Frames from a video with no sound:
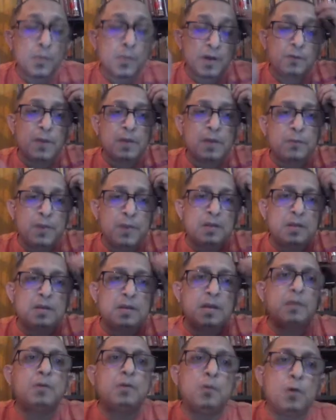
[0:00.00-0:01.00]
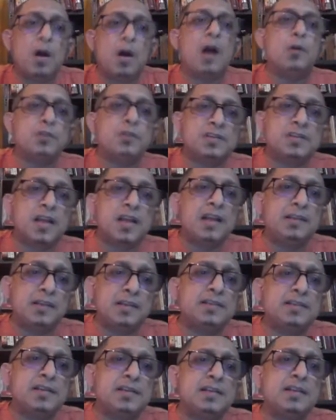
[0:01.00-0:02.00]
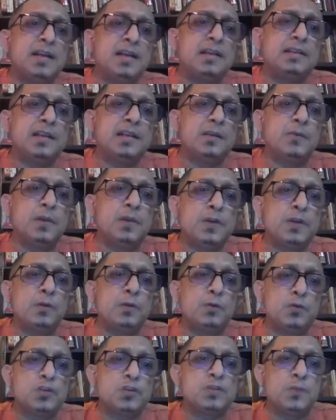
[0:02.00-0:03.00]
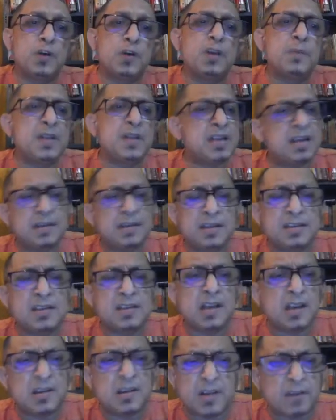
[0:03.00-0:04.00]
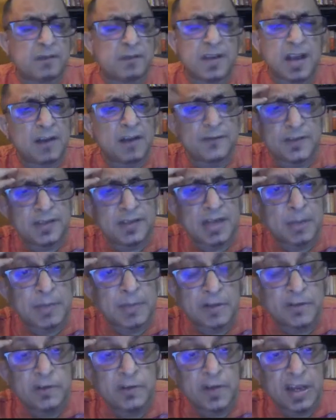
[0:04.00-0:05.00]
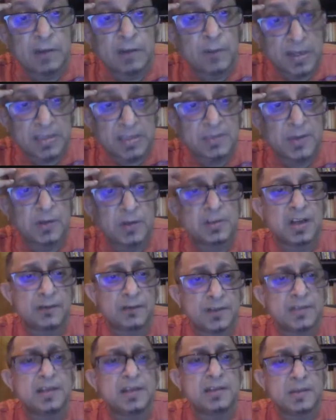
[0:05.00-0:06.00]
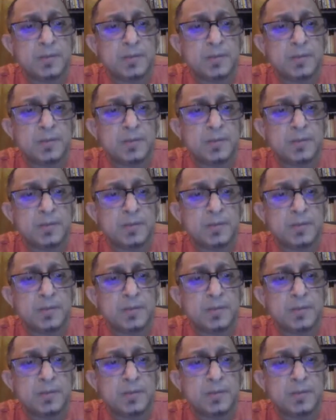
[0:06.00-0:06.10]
But when we go outside the city, I think when we go to smaller places, and this is roughly after the coming of the railways, because after